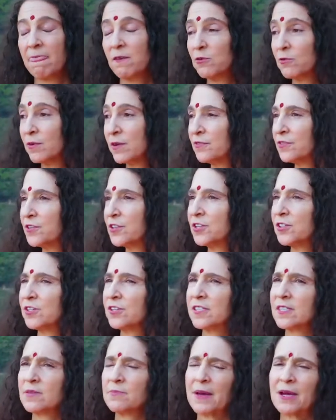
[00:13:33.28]
the
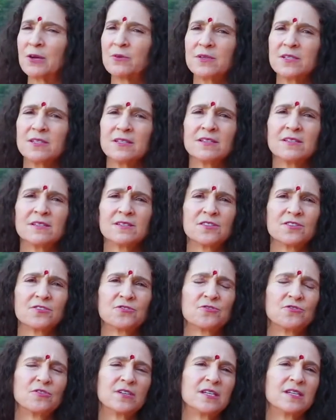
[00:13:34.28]
rivers, the mountains, the
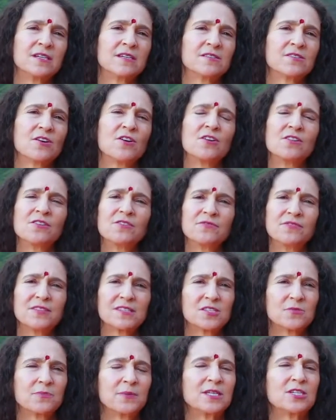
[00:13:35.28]
trees, all of
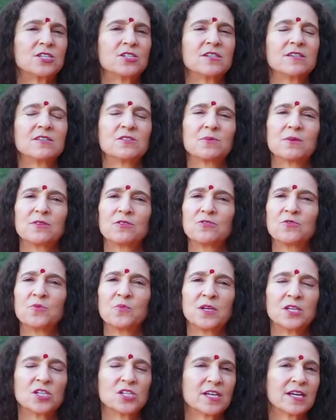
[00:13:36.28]
the species with
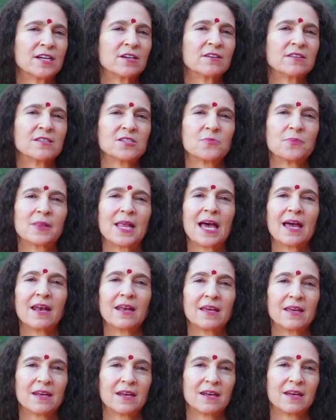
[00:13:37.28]
whom we share this
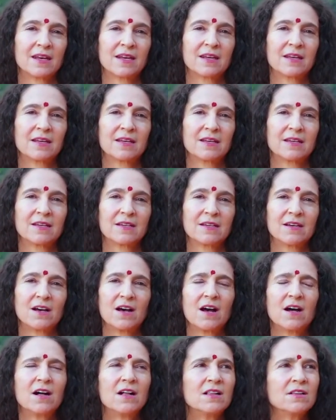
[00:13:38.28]
planet,
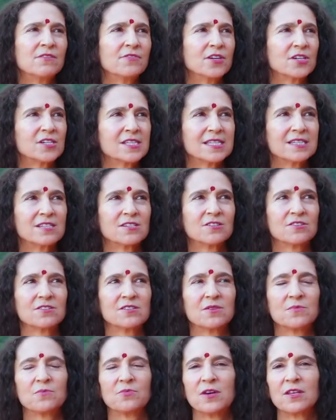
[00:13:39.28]
all of our
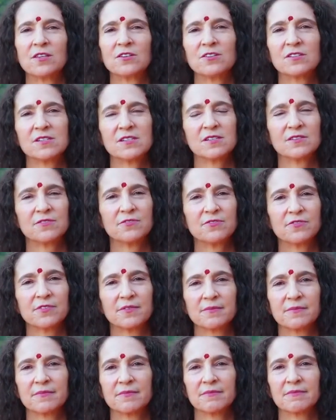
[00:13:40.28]
sisters and brothers of
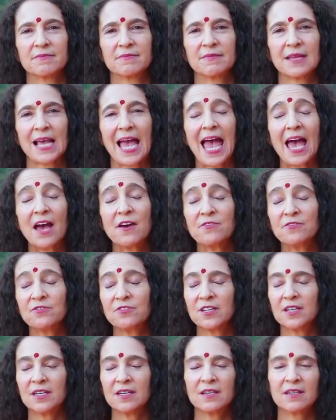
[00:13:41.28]

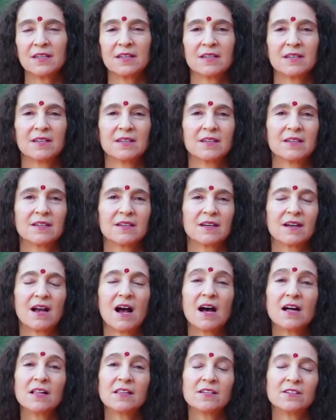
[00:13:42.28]
every
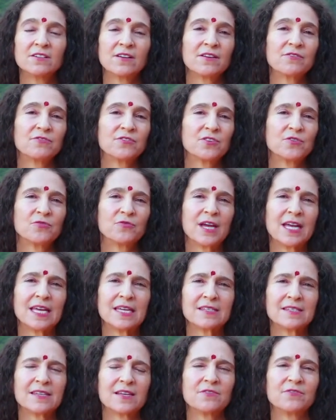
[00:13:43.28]
color, every
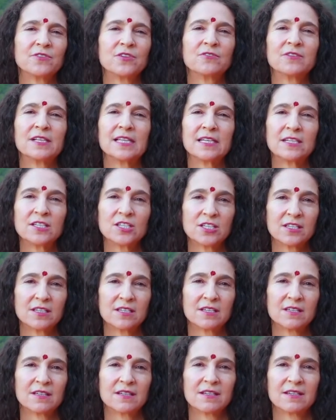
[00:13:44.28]
race, every religion,
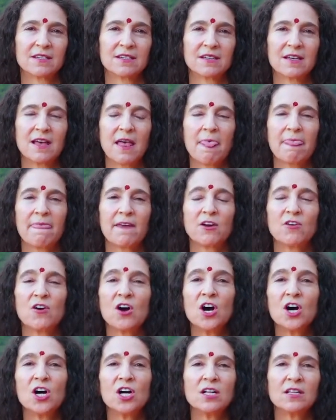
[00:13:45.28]
they're
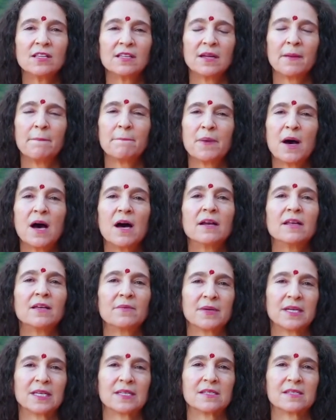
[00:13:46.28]
all
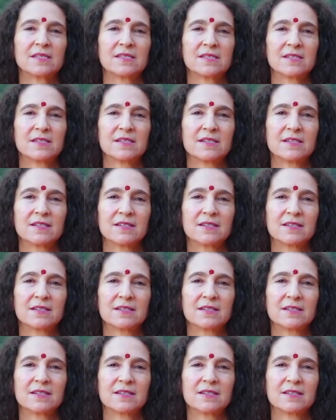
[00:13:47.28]
embodiments